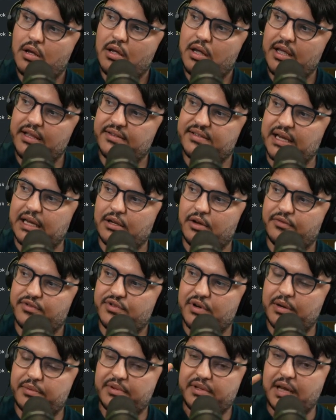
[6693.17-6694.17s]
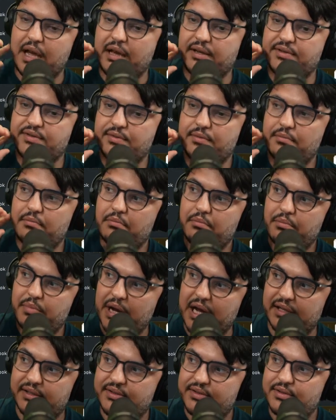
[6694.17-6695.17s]
inside of script tags,
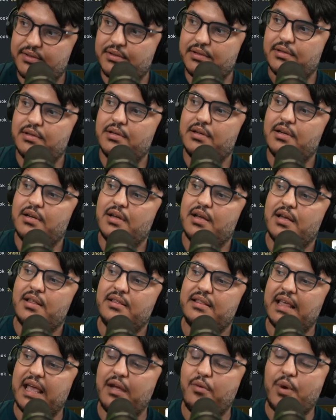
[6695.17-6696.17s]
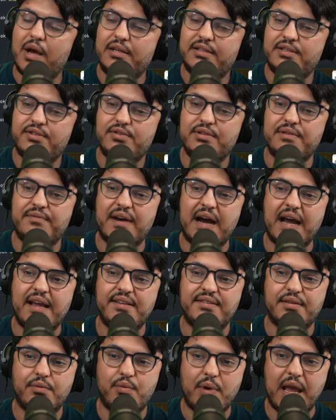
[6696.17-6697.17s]
but they wanted to
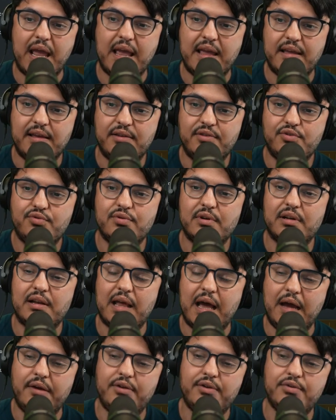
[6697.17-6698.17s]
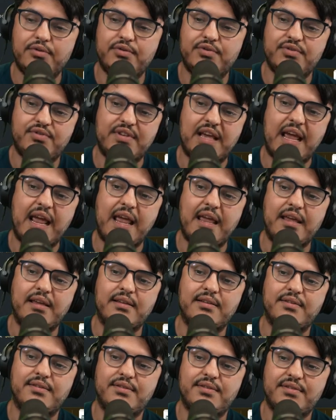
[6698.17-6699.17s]
devise a way to allow you to
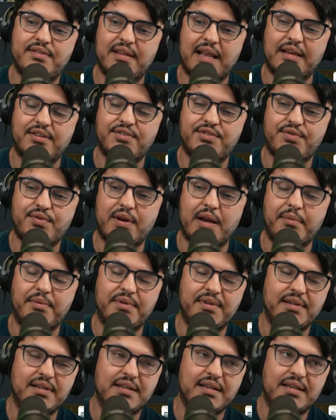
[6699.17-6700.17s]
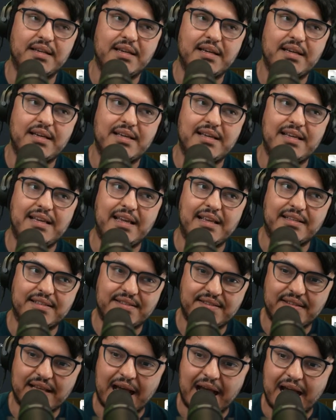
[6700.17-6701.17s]
say /script
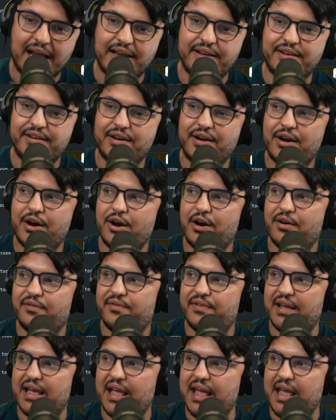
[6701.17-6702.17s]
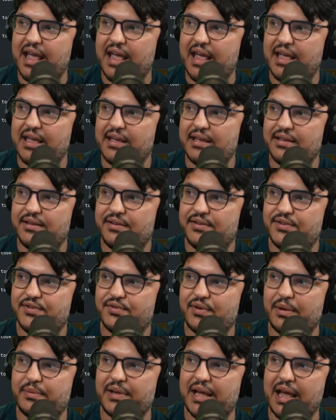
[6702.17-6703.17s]
inside of a
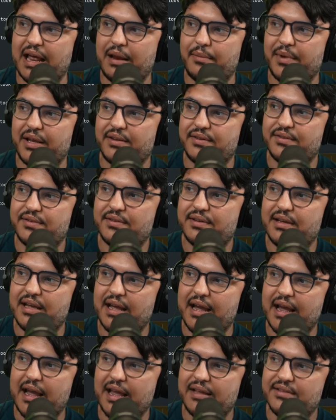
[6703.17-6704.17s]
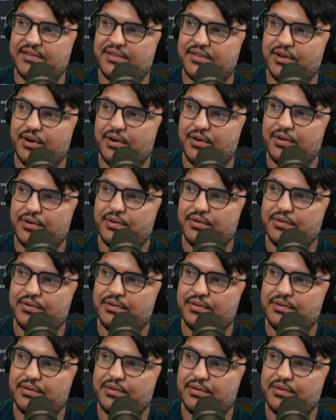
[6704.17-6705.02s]
script element, and so